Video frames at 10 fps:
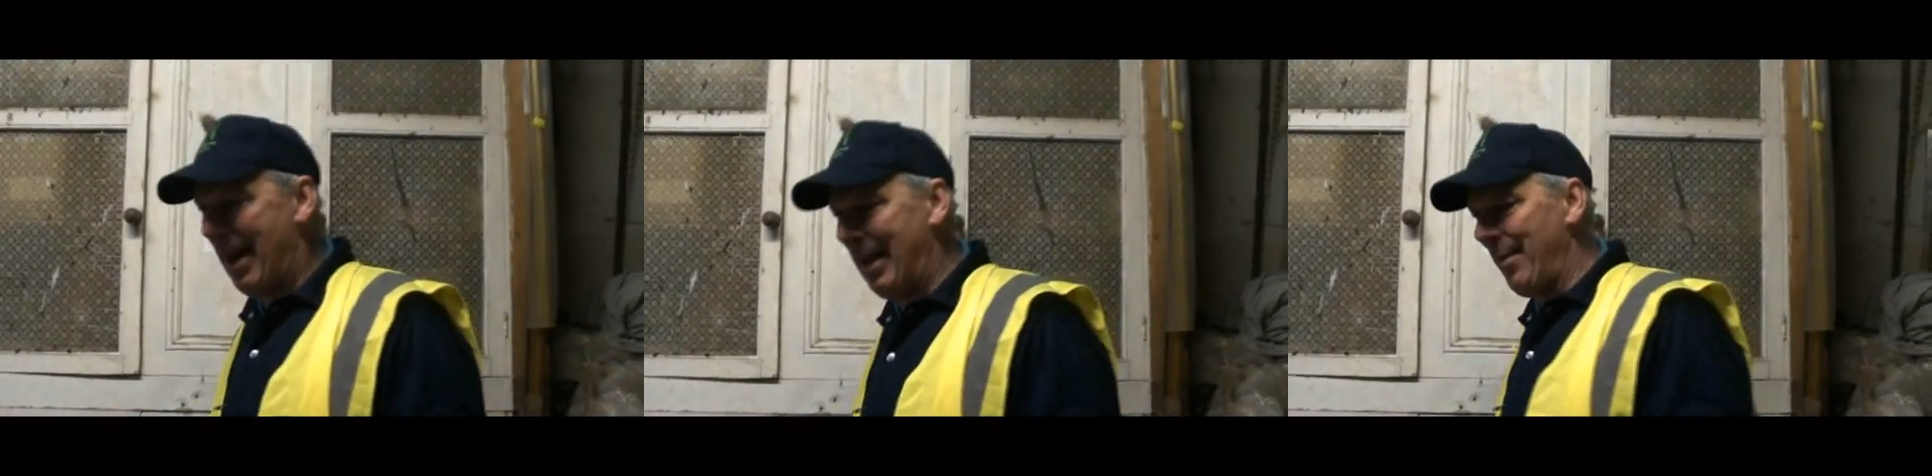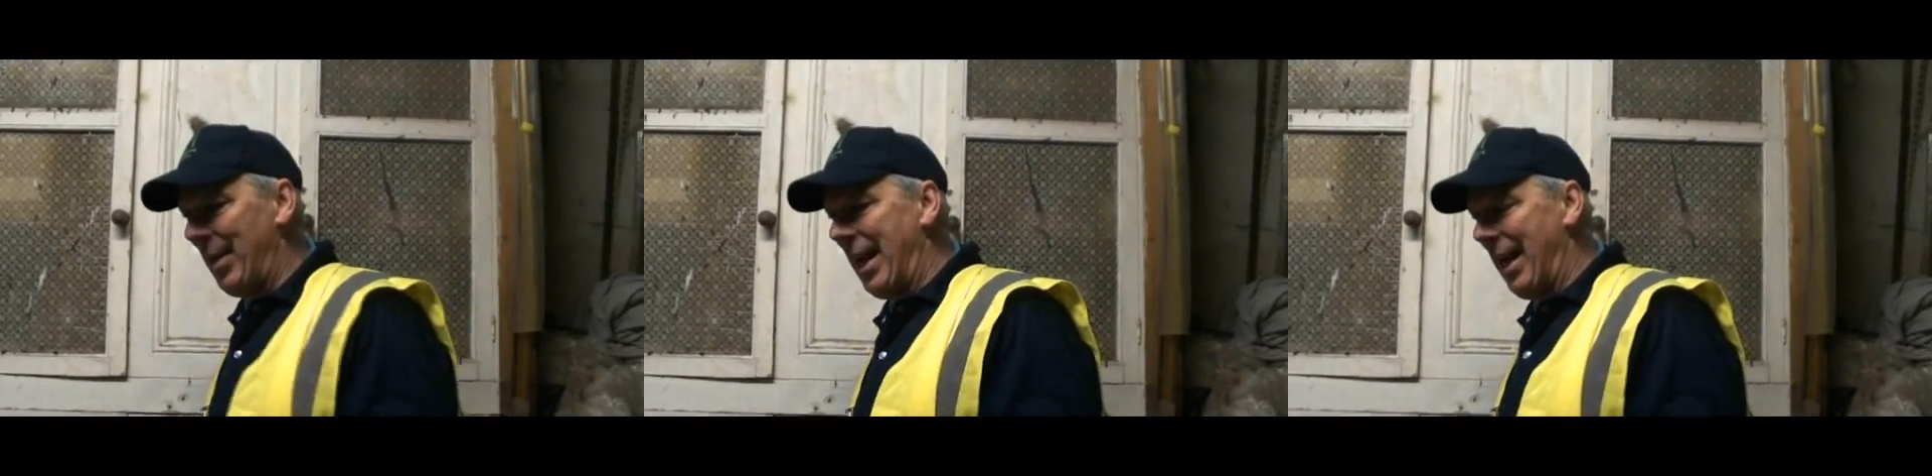
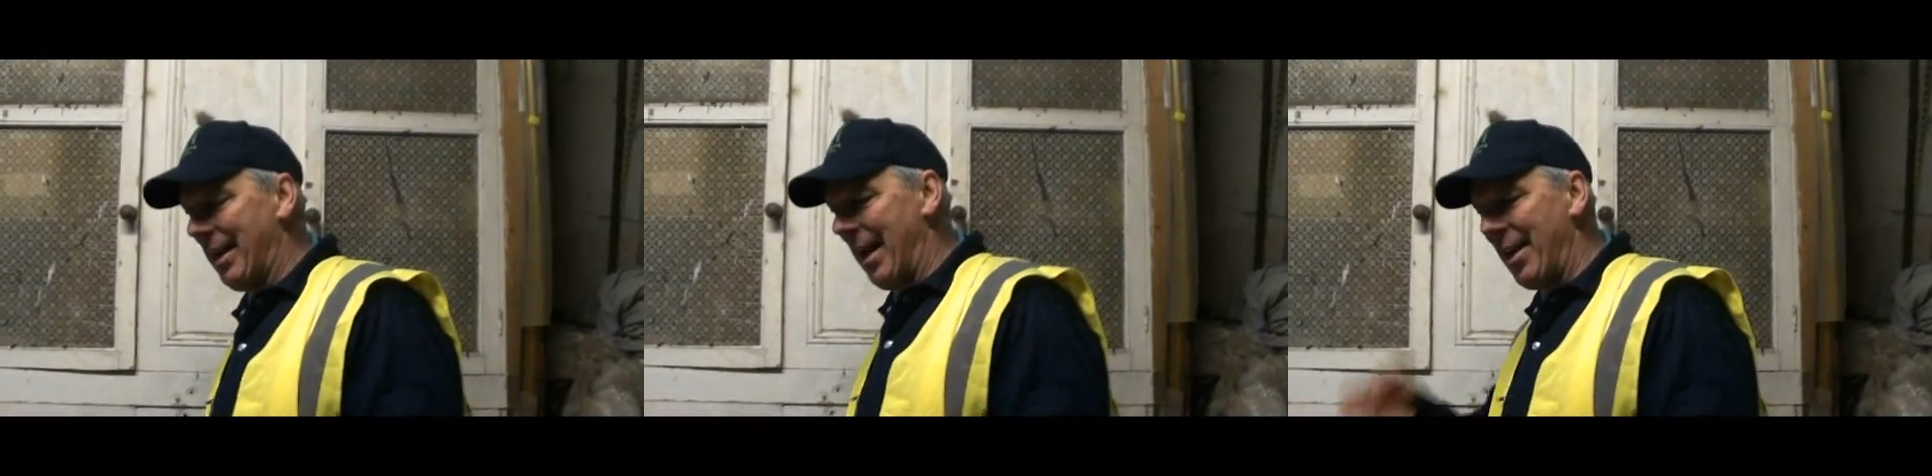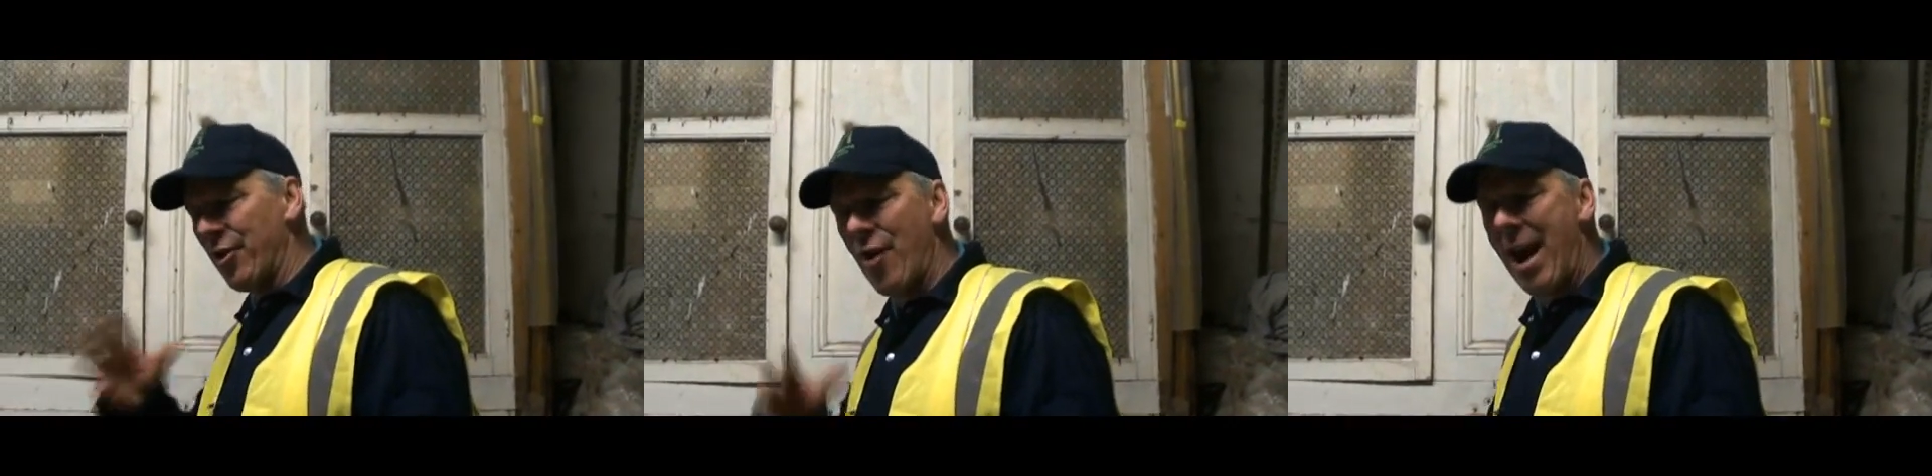lemonade
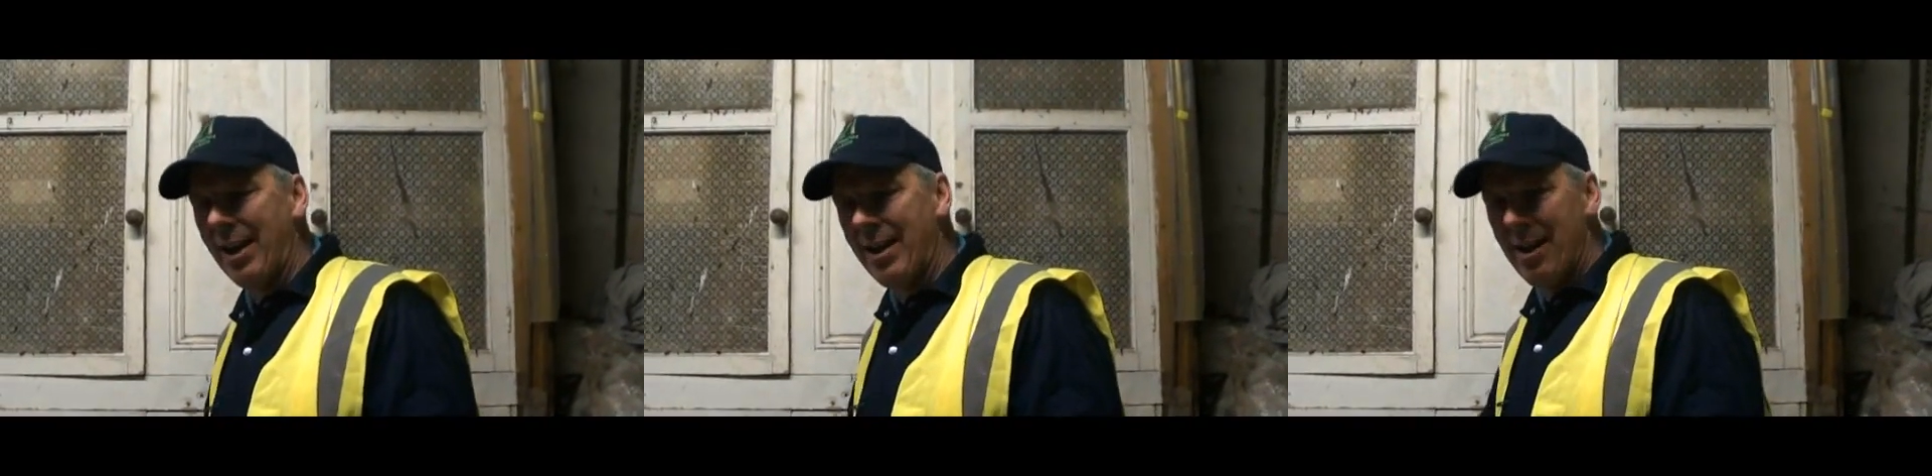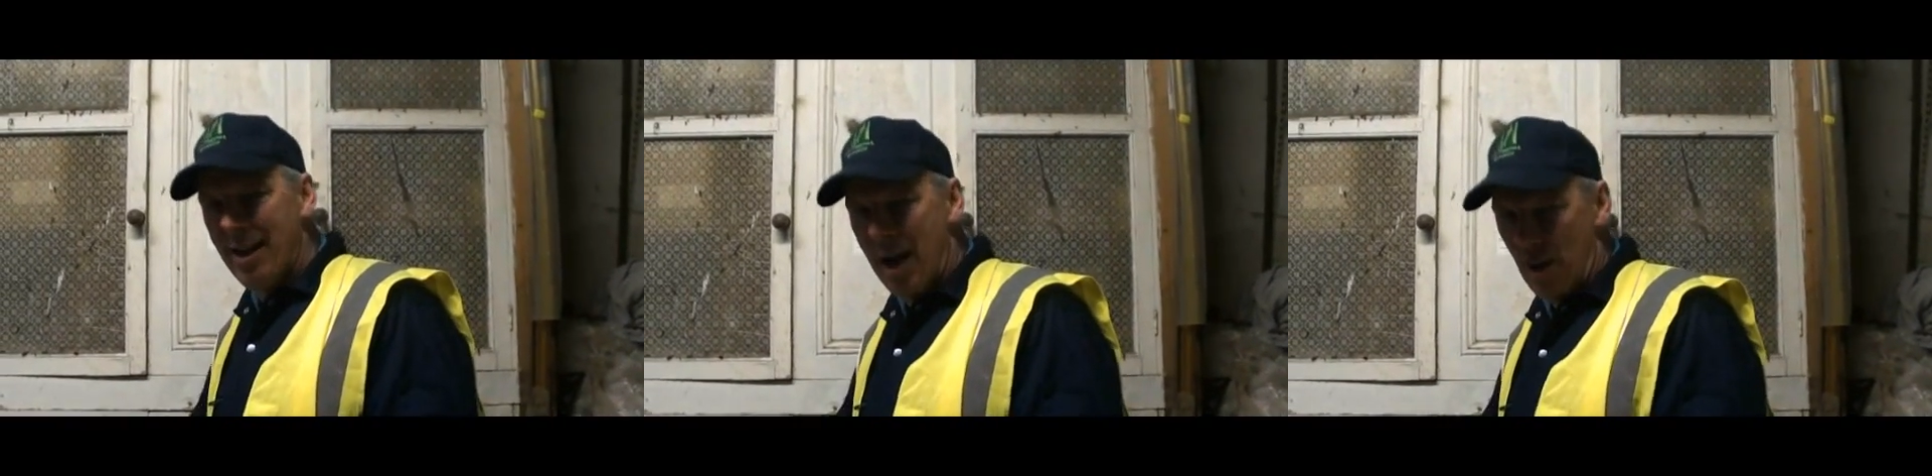and
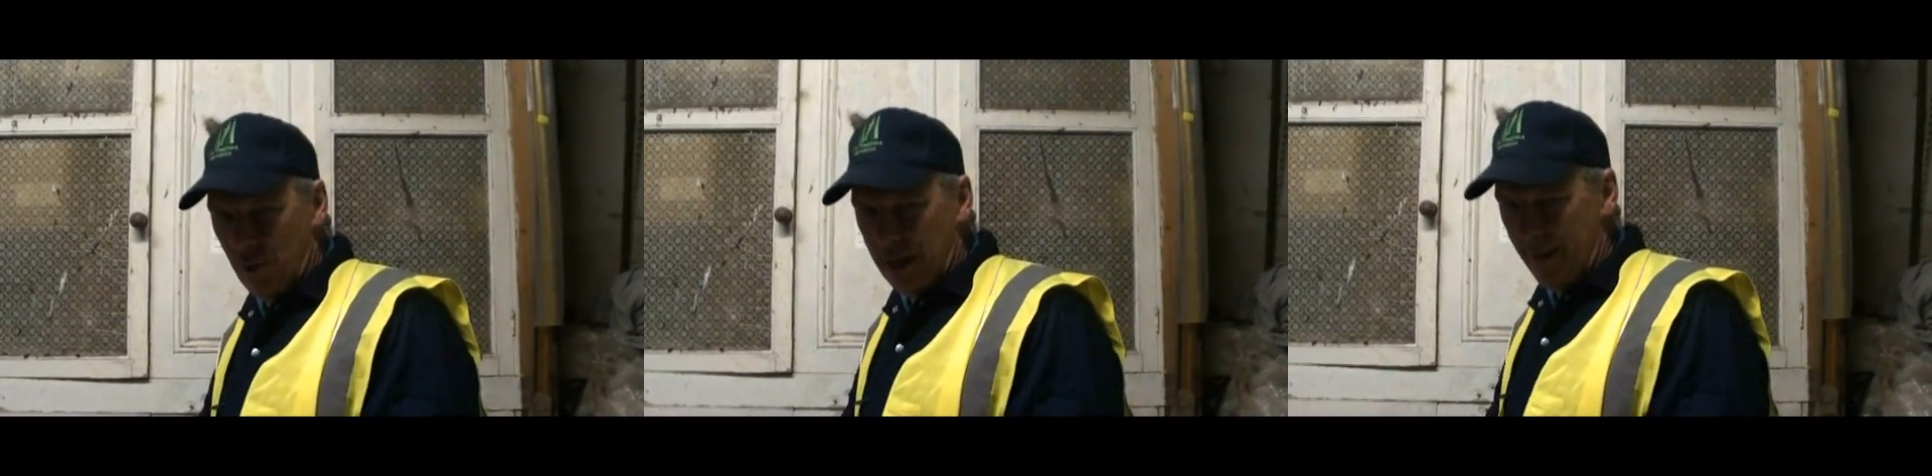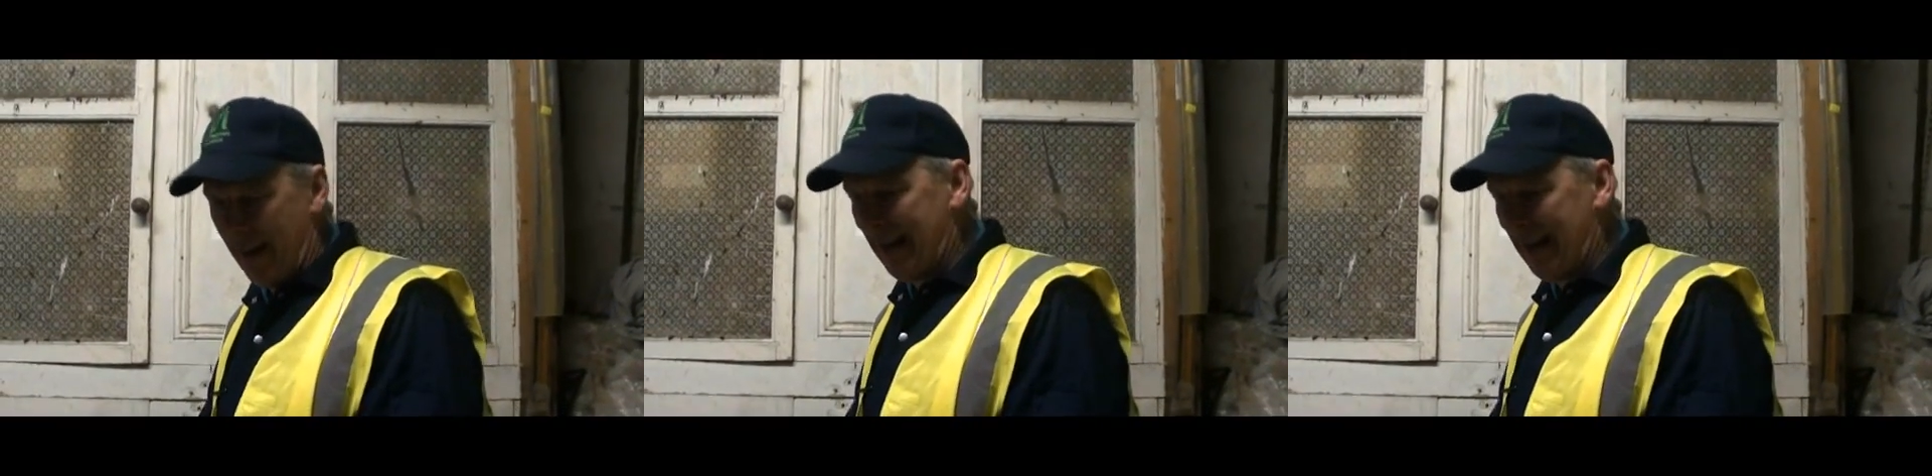drank out of the